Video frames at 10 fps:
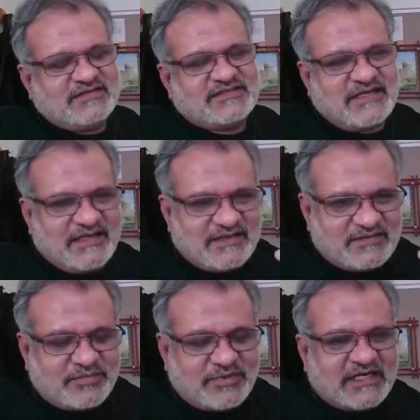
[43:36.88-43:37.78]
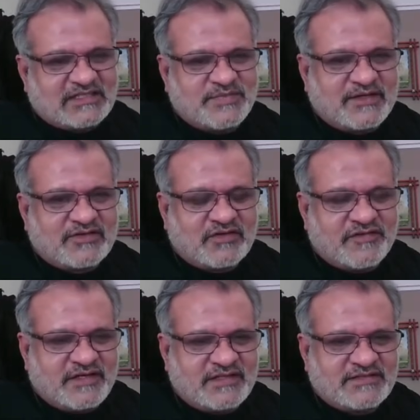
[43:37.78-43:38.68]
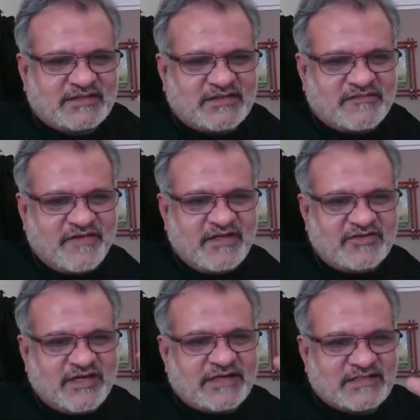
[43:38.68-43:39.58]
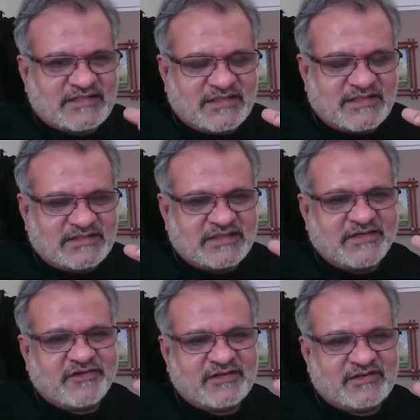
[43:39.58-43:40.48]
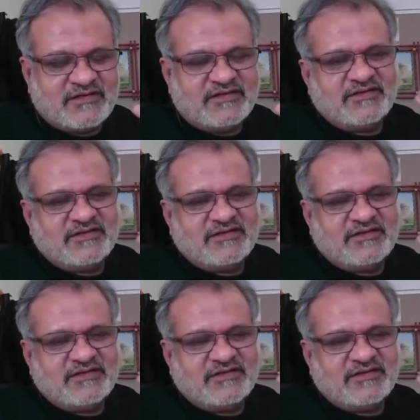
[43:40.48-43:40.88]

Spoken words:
second aspect of it is that the field related studies, given